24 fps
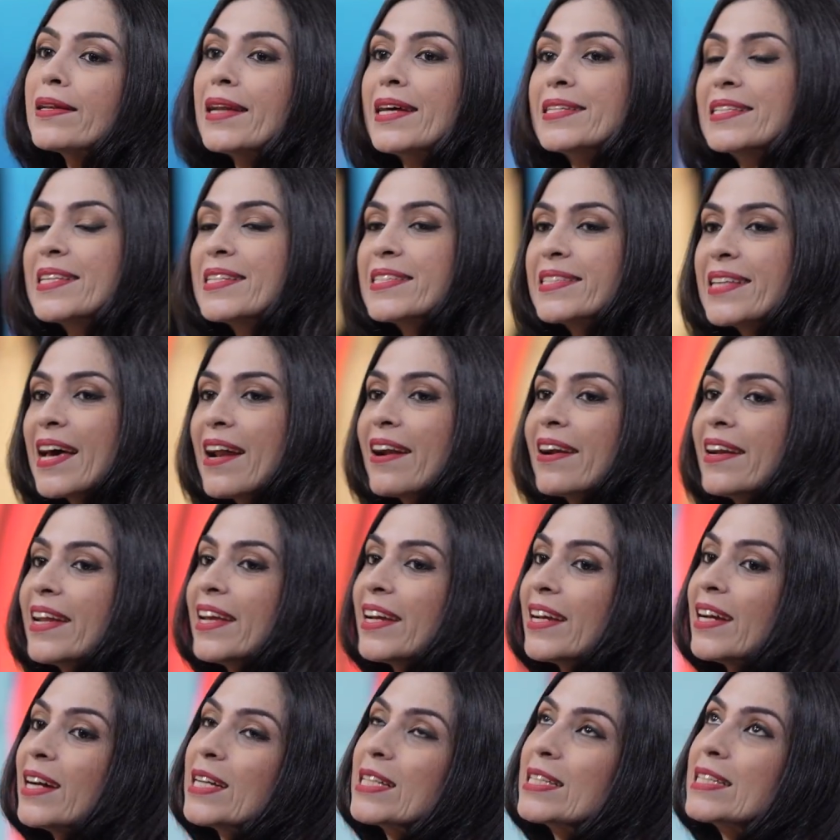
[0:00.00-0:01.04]
necessarily
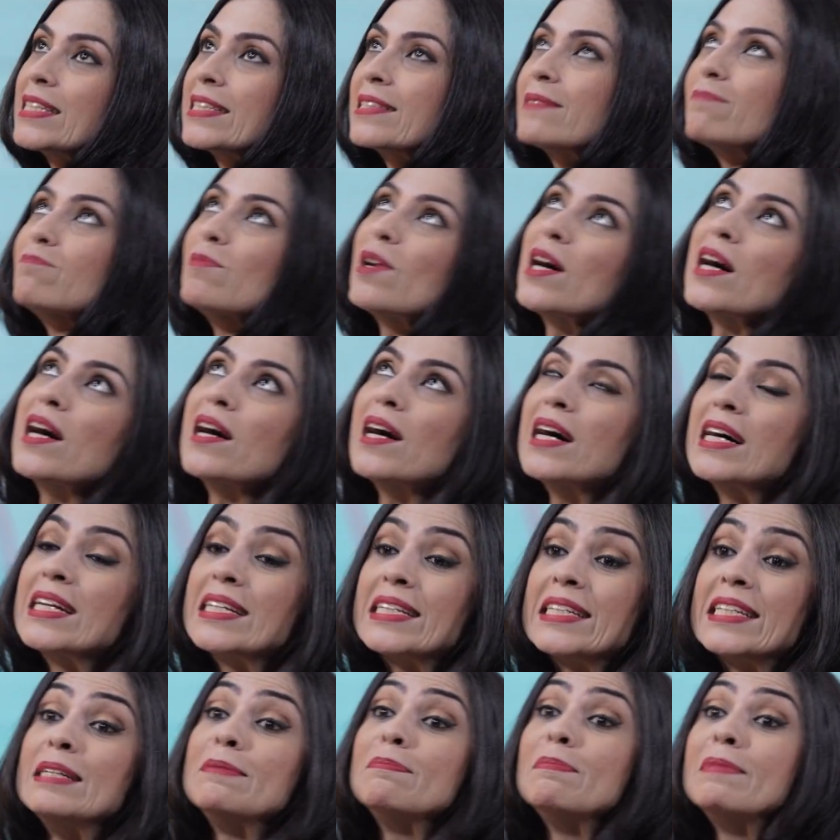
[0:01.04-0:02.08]
a
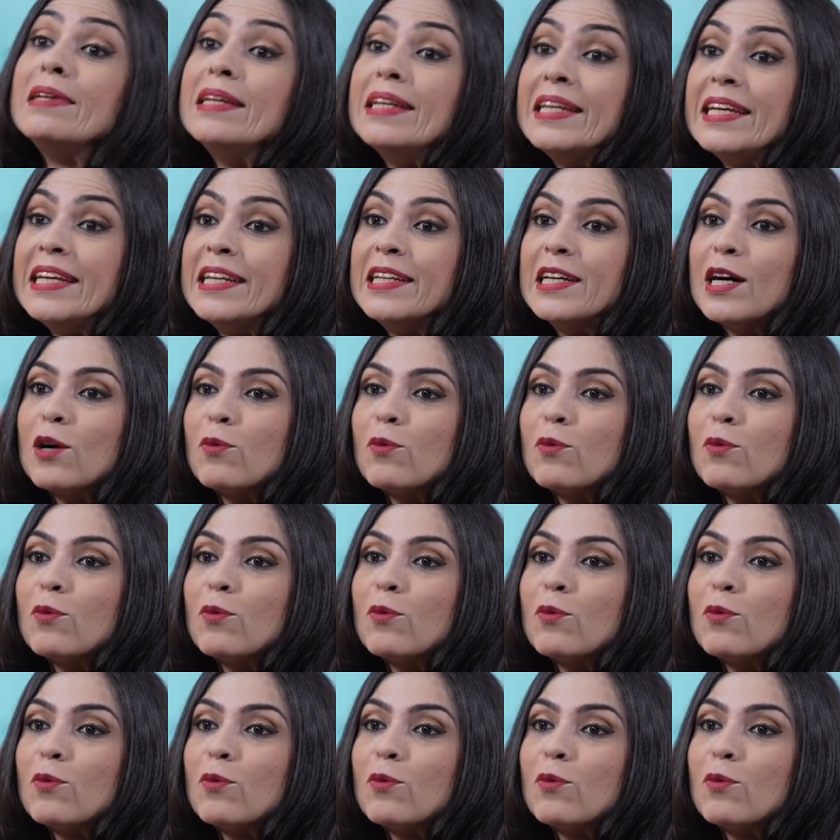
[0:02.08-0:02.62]
team leader,